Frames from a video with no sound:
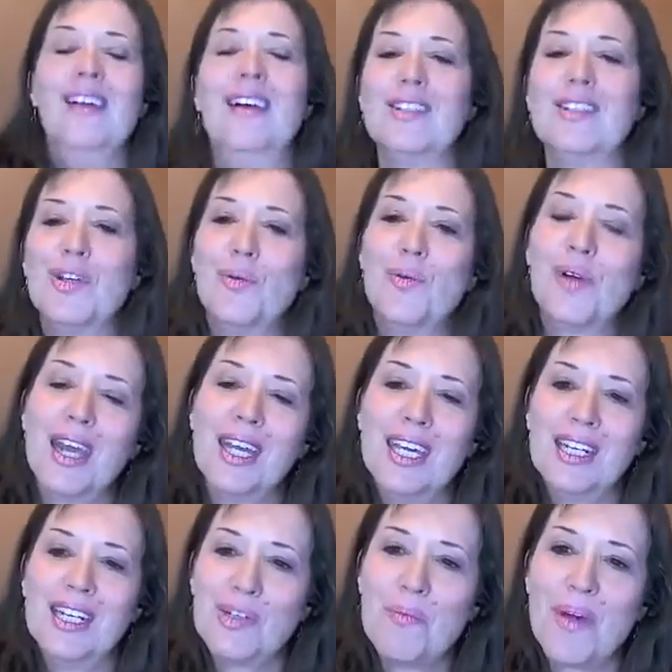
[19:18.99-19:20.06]
So when I
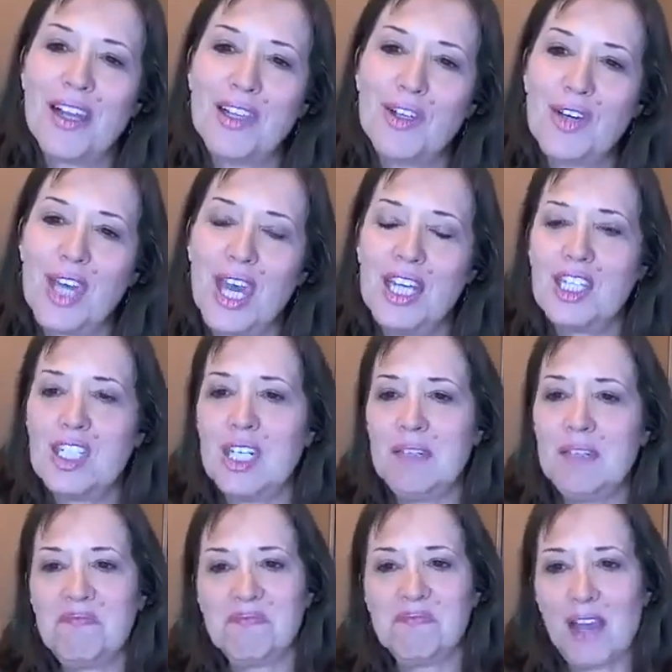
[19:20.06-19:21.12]
get to my location,
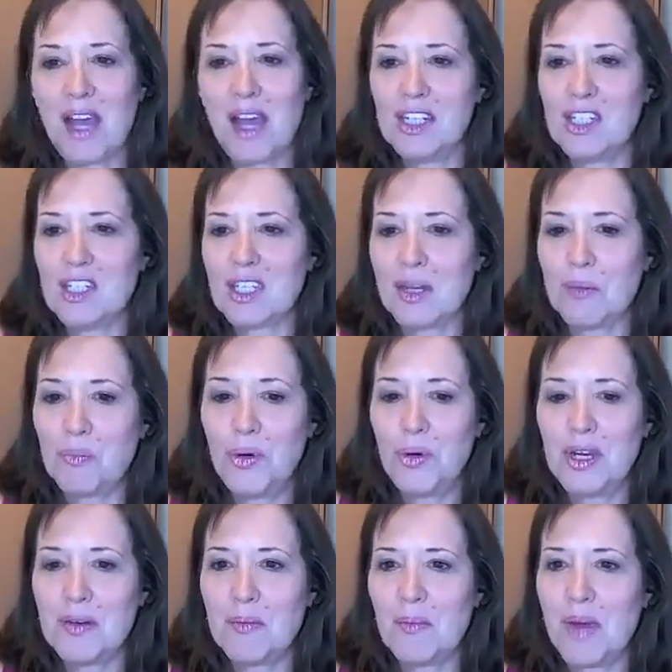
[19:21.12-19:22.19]
I just can
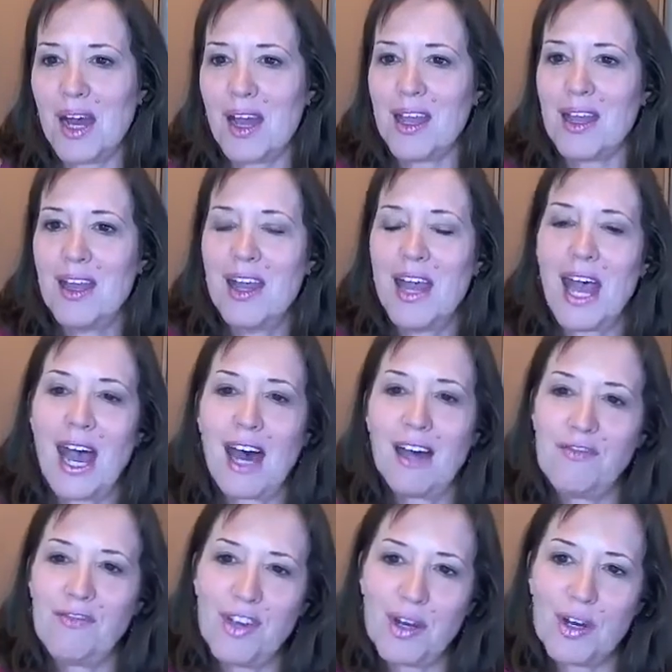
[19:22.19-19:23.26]
put my
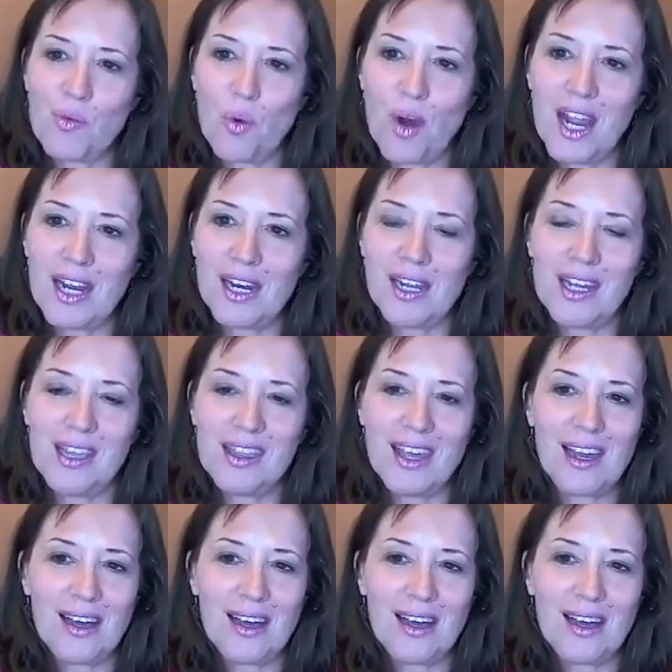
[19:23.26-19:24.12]
outfit right in